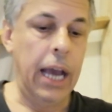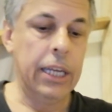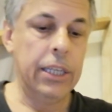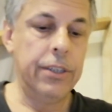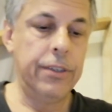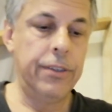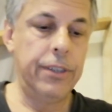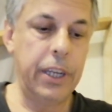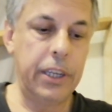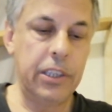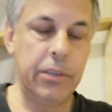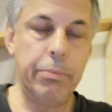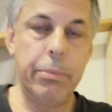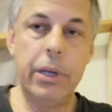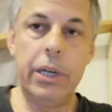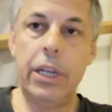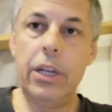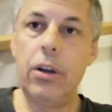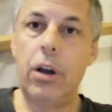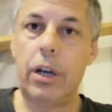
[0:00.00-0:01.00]
6
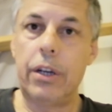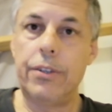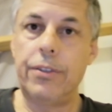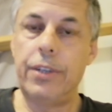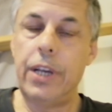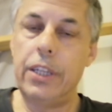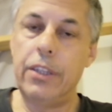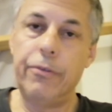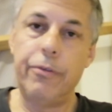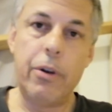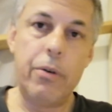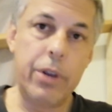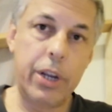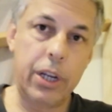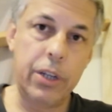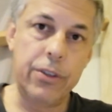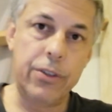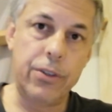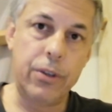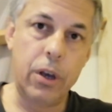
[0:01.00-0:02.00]
million, like I said, is very
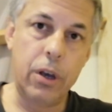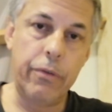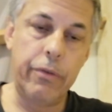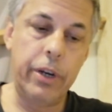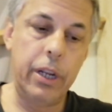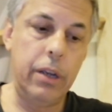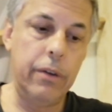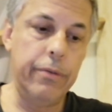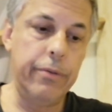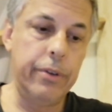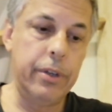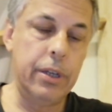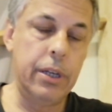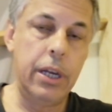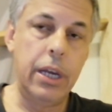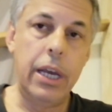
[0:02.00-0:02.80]
conservative